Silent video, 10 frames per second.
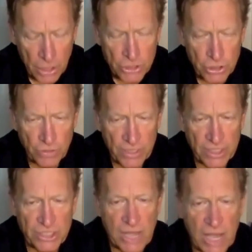So they
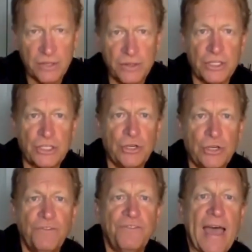decided the
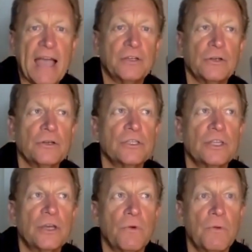two factors
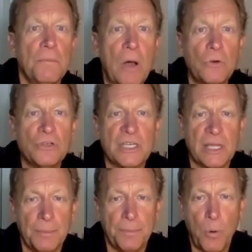that were most
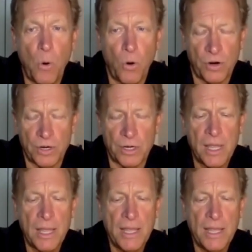important